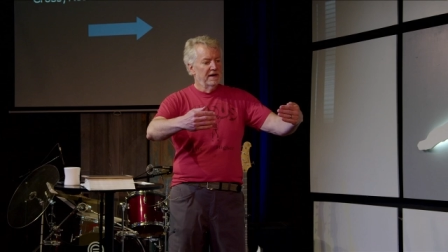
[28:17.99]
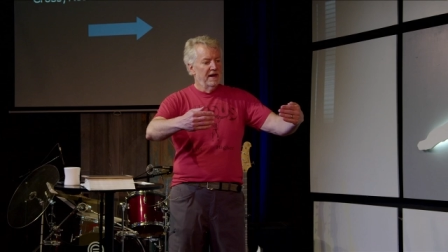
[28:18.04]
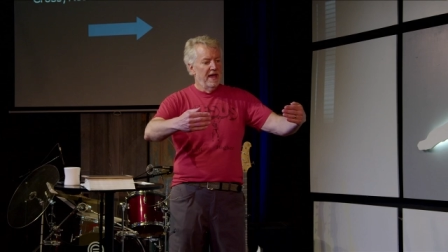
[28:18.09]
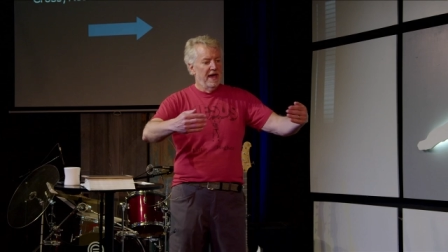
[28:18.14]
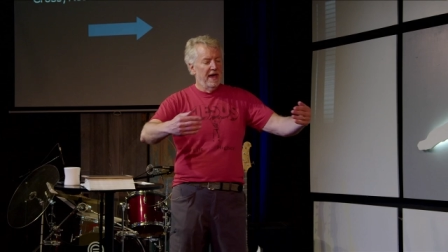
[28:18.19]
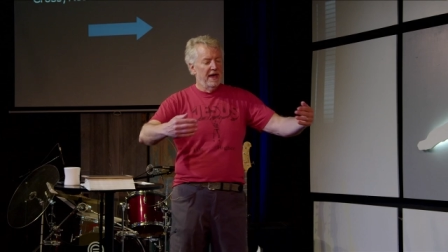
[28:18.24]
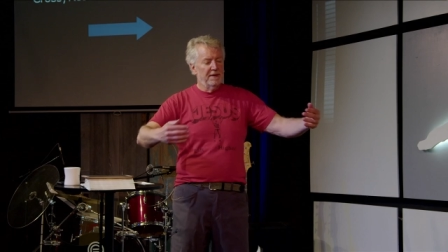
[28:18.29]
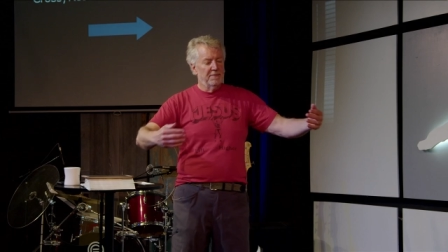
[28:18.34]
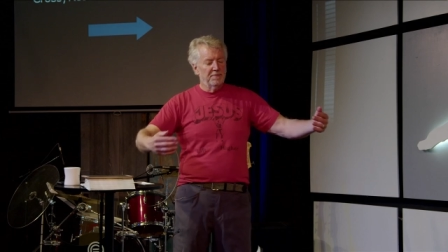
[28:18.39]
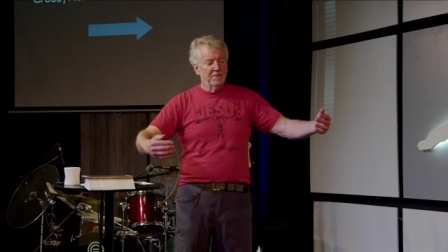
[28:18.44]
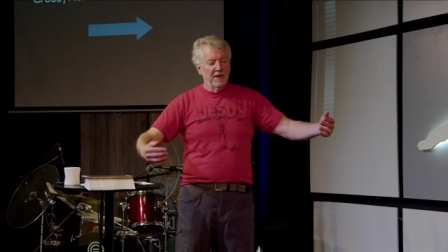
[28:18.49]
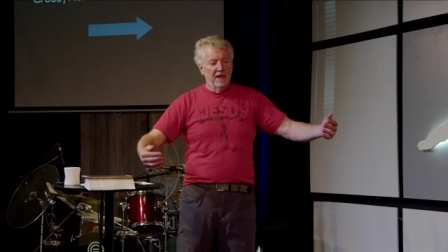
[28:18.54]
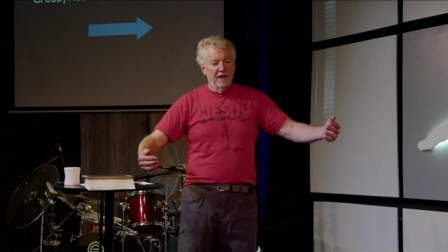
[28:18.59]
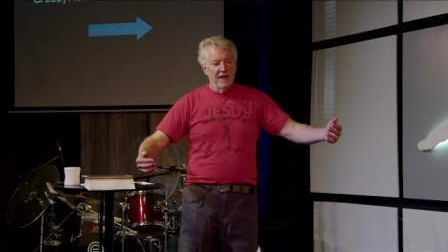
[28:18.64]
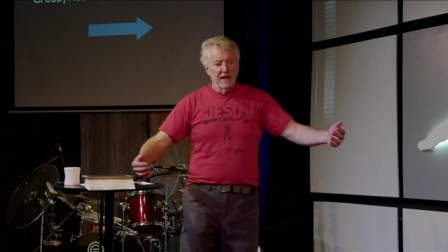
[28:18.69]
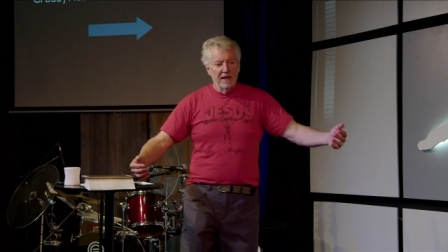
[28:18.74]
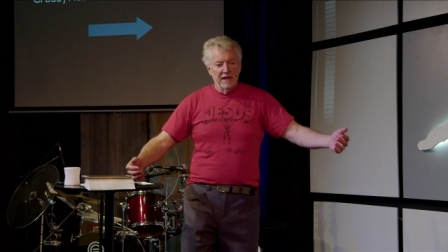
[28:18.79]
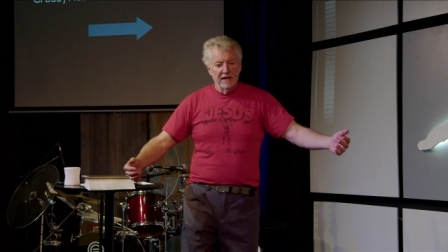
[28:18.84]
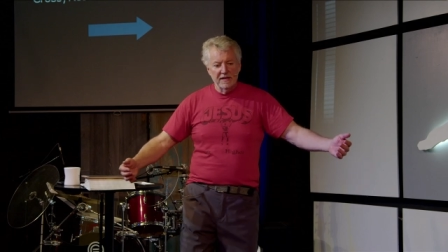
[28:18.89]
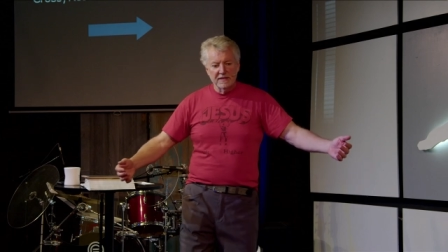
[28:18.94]
And
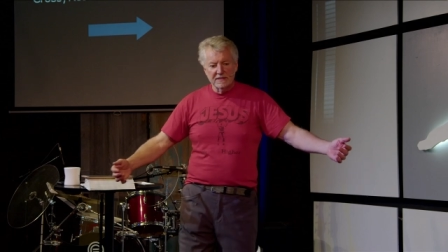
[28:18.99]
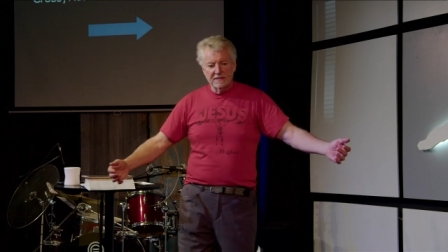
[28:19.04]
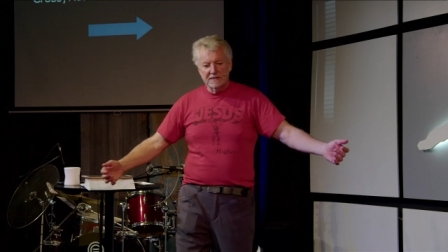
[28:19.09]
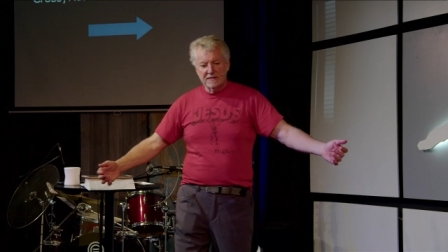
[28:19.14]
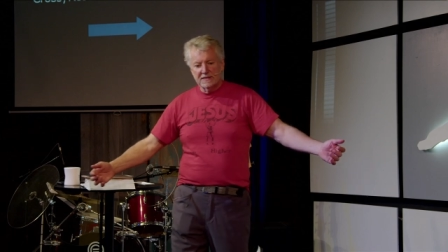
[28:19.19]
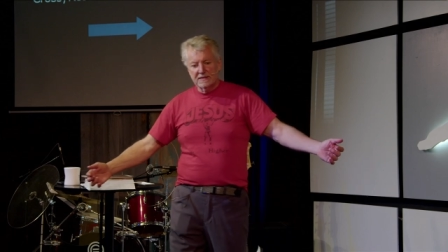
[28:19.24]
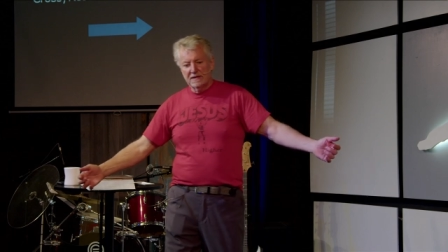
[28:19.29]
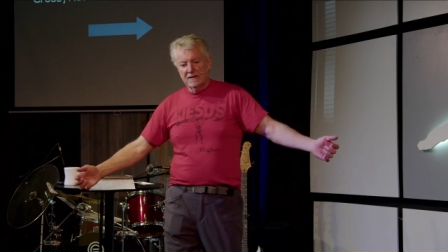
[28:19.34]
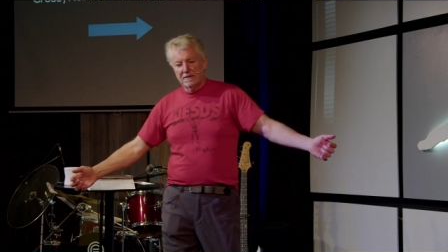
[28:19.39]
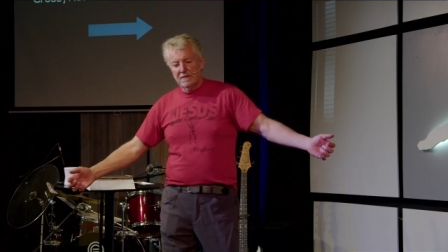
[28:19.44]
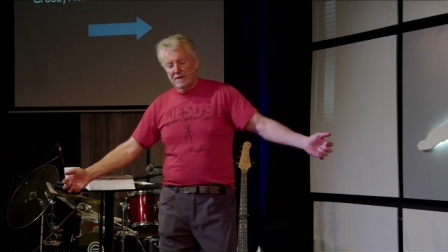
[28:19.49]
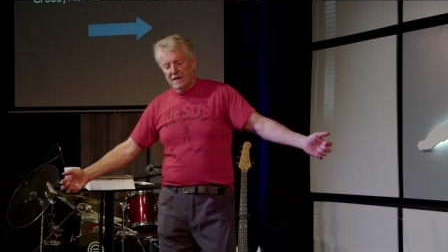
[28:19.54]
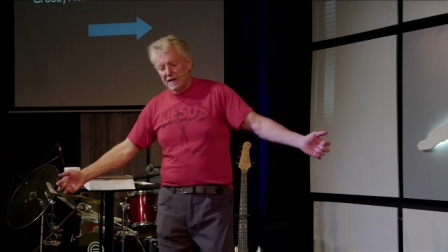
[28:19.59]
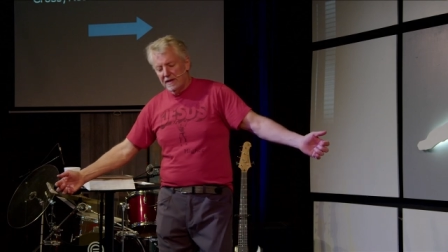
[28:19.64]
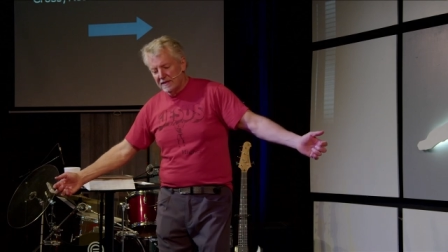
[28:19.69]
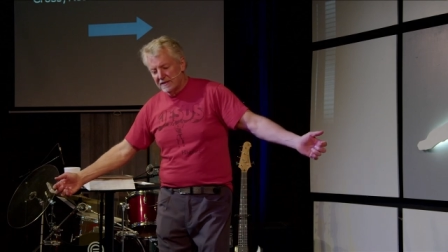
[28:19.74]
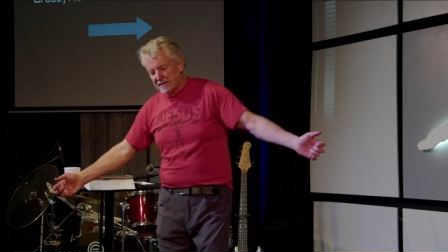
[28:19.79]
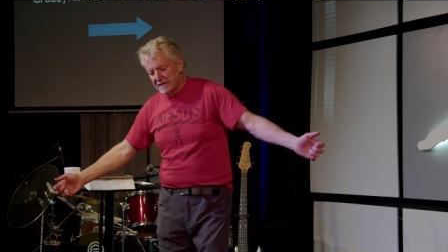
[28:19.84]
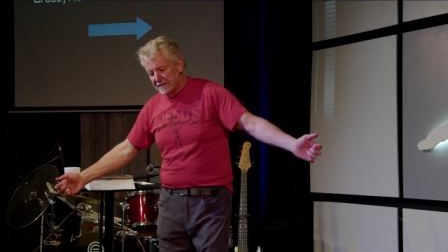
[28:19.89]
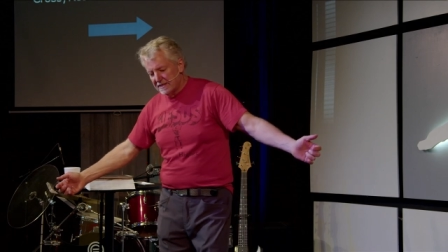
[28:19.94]
his,
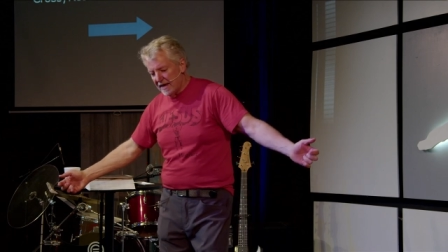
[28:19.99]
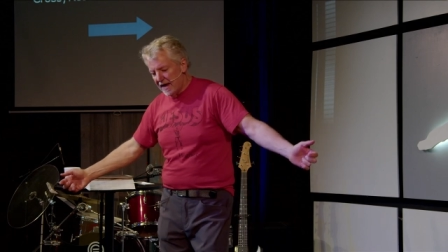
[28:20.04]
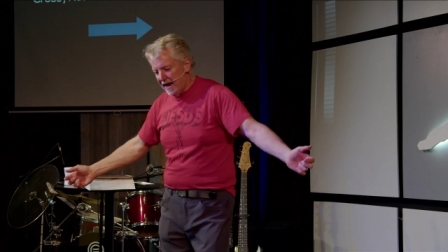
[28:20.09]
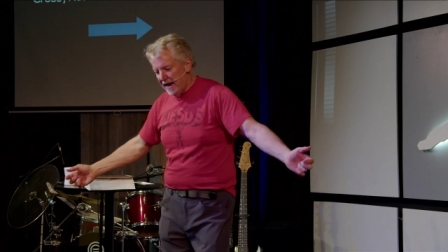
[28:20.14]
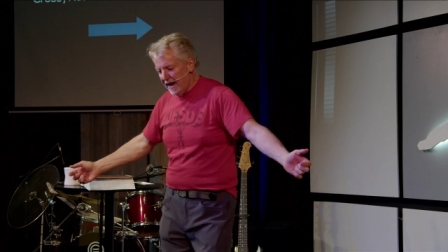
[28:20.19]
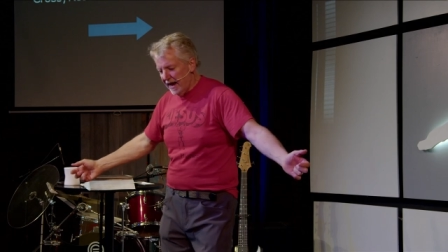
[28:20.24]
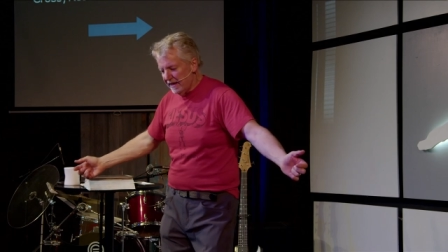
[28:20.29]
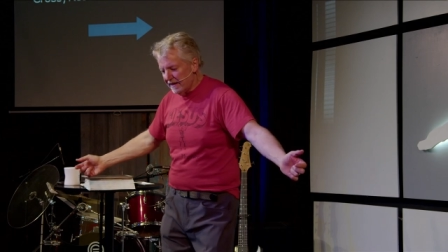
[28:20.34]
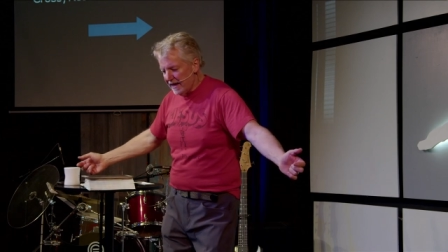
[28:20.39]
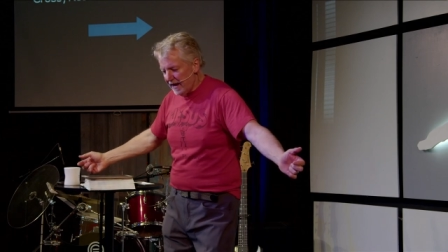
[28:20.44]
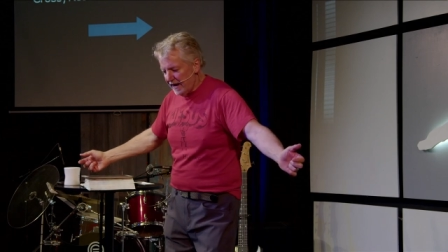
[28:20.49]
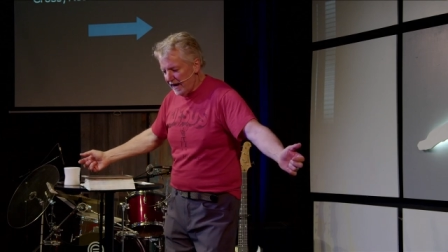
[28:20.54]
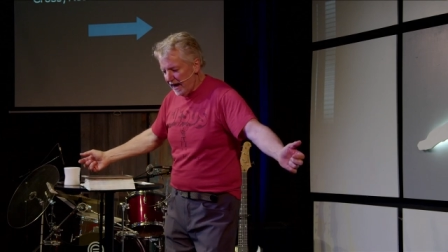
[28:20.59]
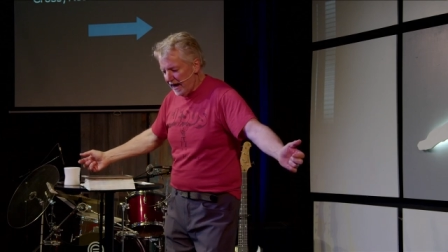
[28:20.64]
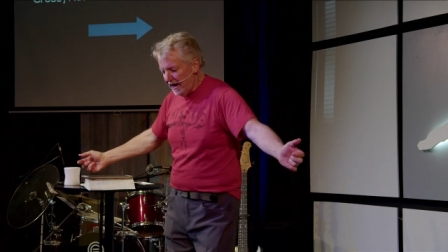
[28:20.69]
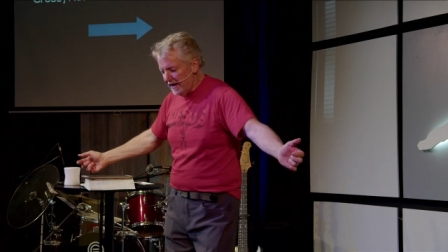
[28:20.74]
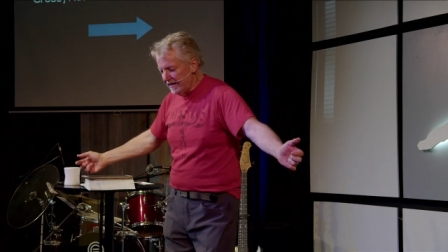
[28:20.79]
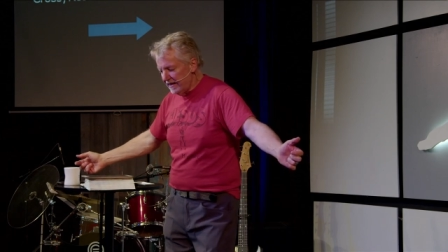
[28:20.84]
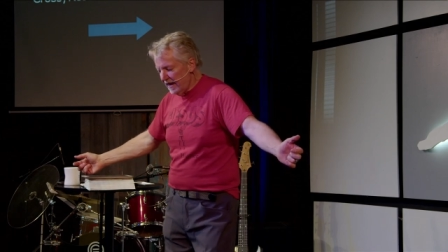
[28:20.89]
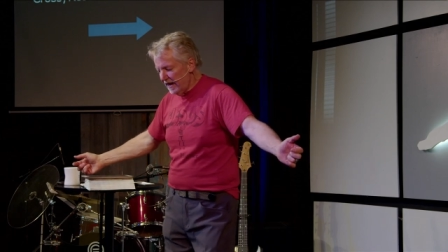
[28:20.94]
his saying that
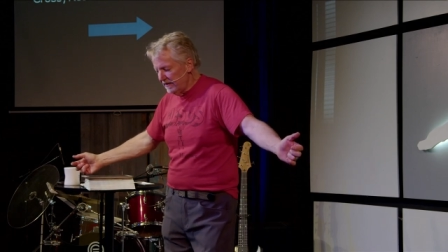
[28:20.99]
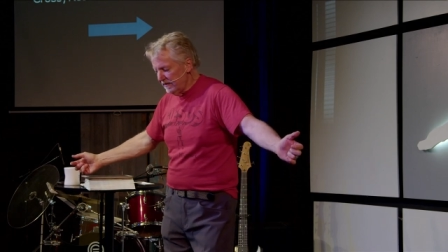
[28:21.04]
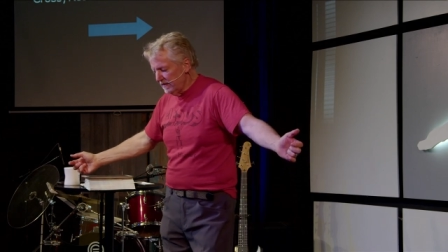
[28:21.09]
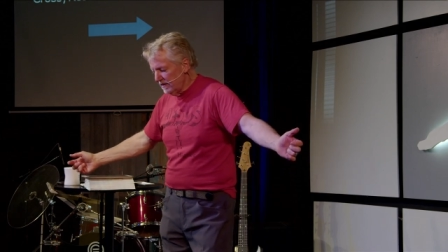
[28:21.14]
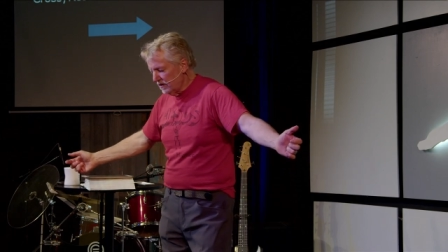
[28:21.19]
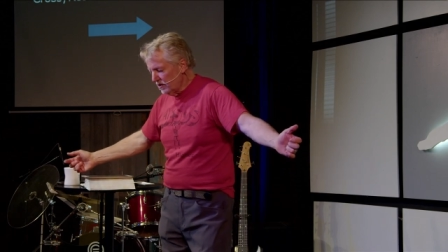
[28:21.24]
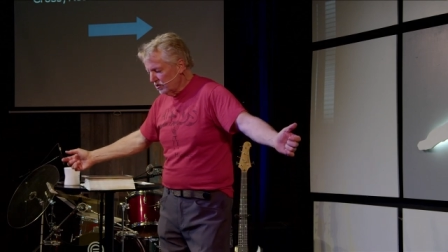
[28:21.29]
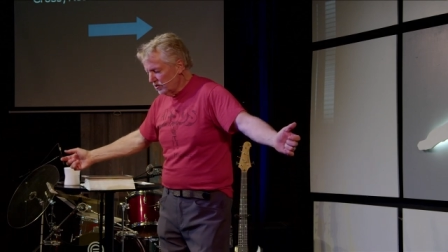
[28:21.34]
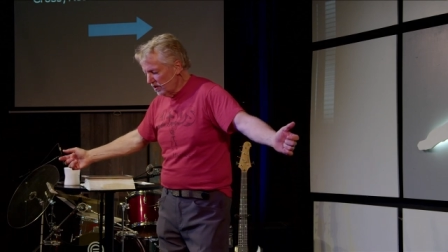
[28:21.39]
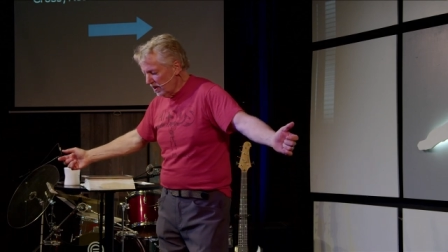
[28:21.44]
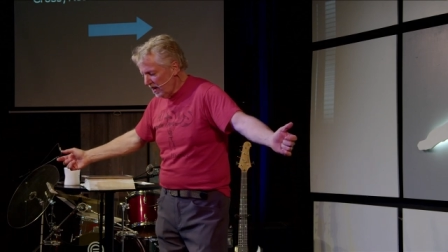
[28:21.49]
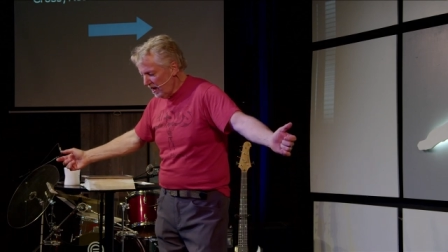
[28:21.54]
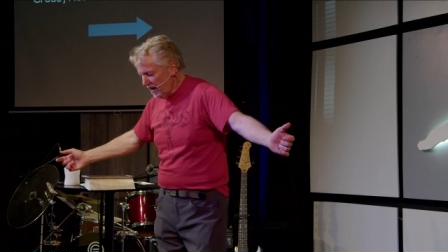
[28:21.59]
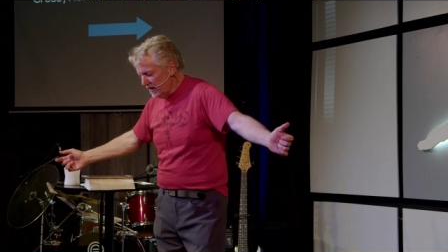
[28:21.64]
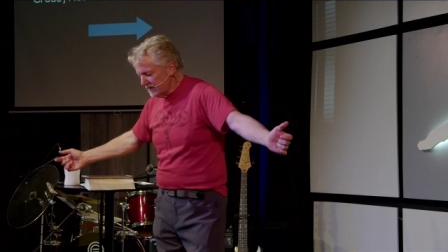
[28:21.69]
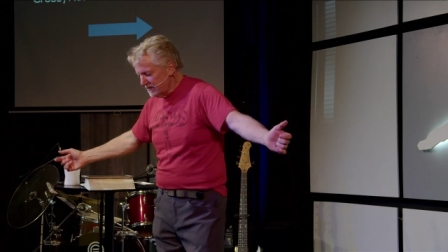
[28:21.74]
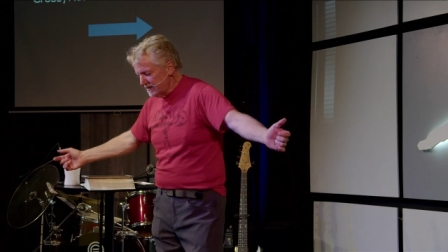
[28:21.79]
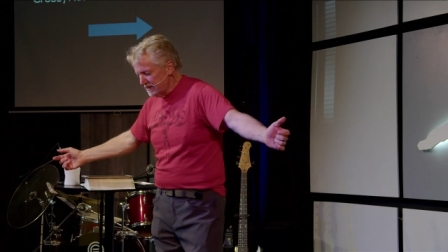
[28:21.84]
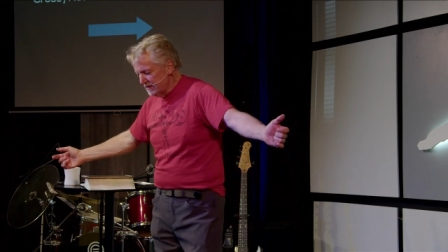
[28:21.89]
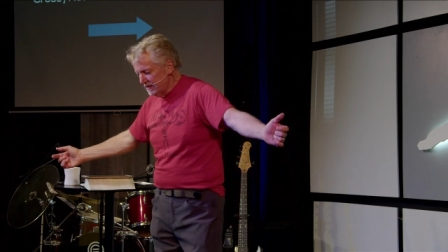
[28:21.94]
on, on the
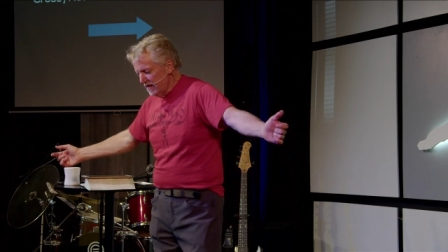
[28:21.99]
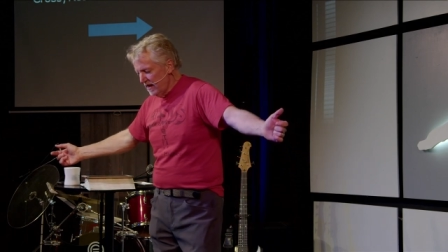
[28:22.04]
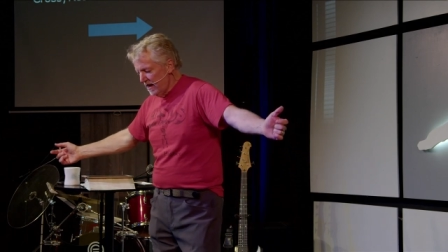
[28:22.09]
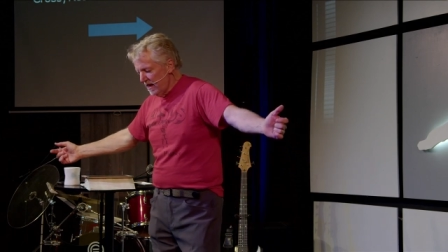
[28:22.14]
cross,